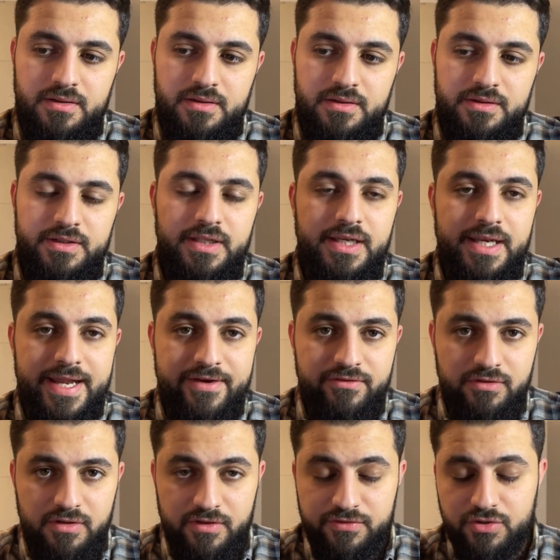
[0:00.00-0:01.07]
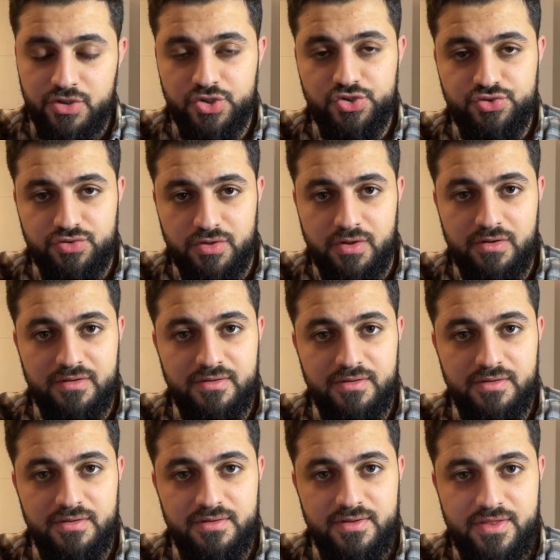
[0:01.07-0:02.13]
The level of control
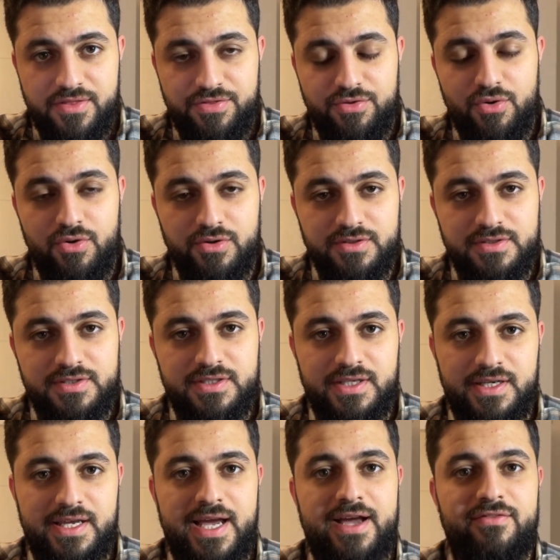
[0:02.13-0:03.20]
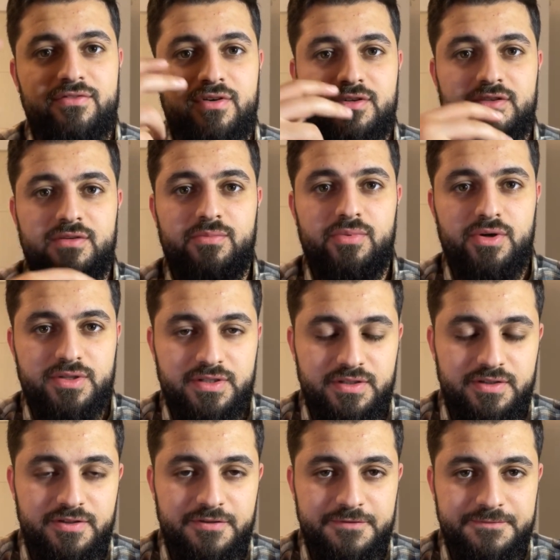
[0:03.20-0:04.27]
thoughts can have on the
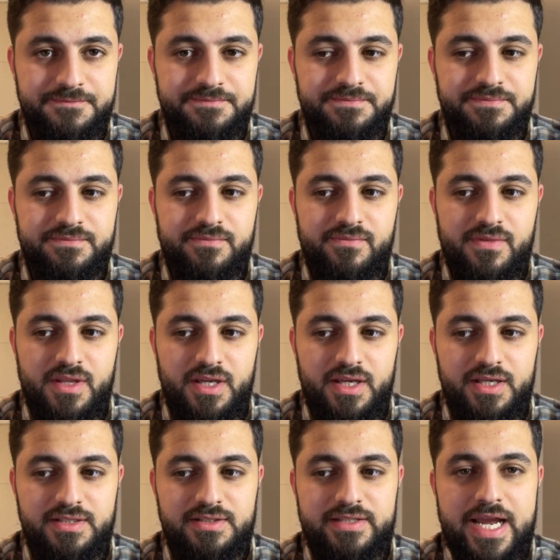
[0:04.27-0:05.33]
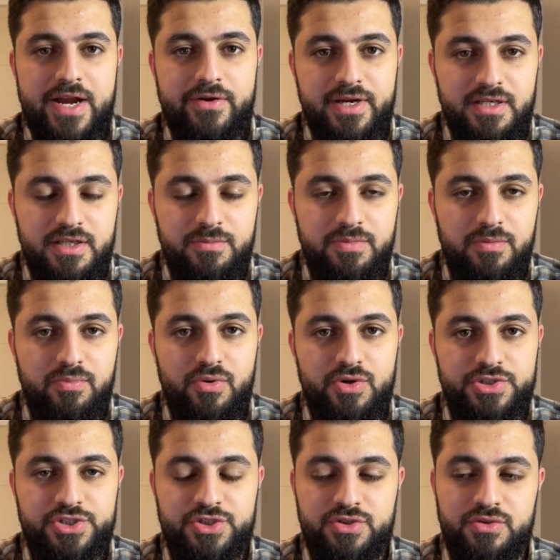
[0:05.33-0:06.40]
body is directly
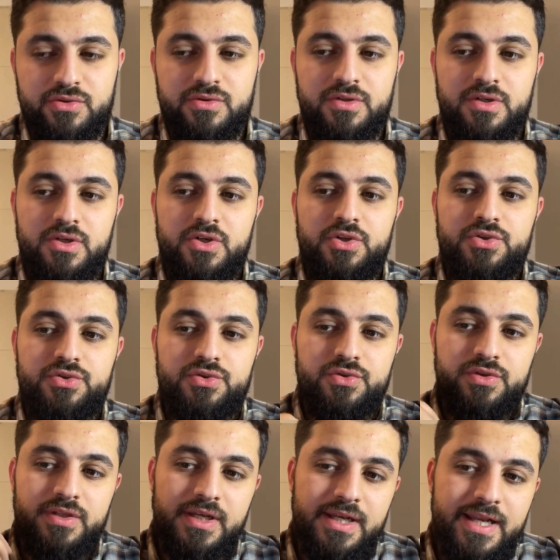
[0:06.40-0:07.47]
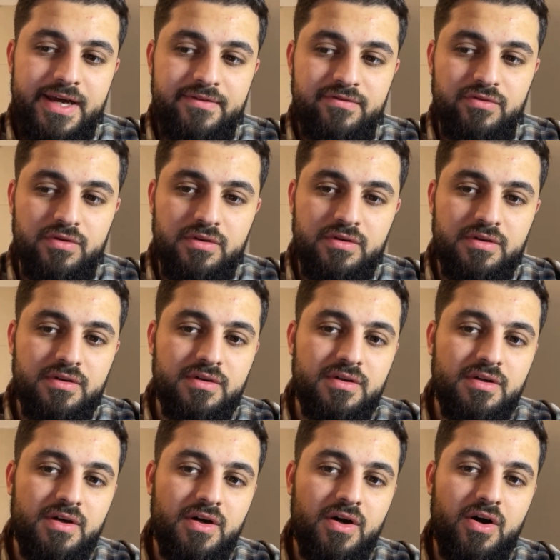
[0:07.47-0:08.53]
proportional to the level
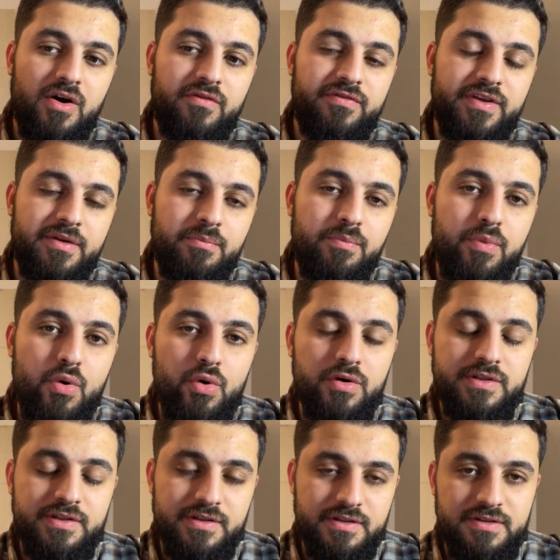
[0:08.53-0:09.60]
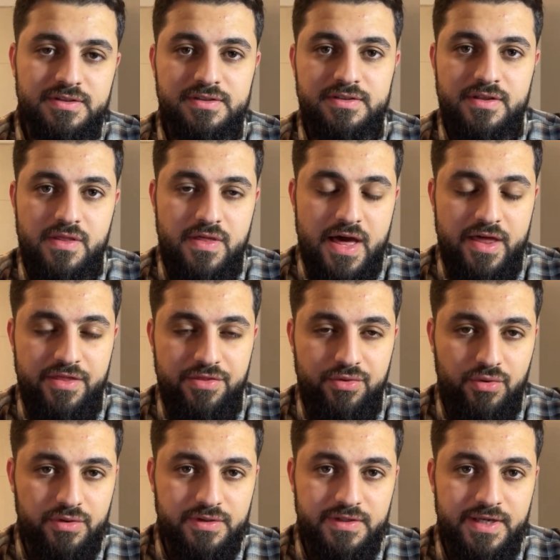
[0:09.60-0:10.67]
of importance that
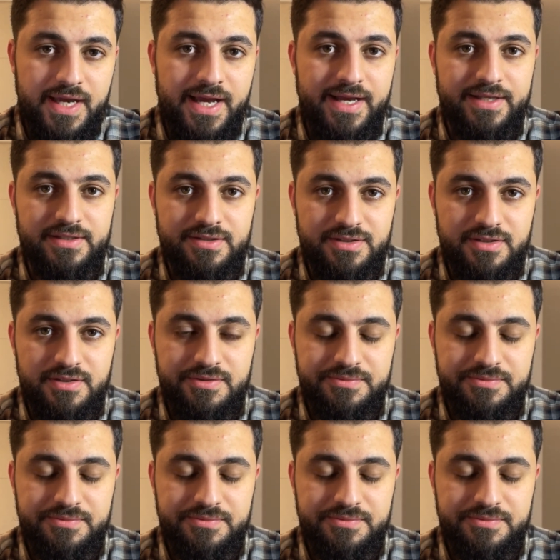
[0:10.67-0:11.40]
thought has.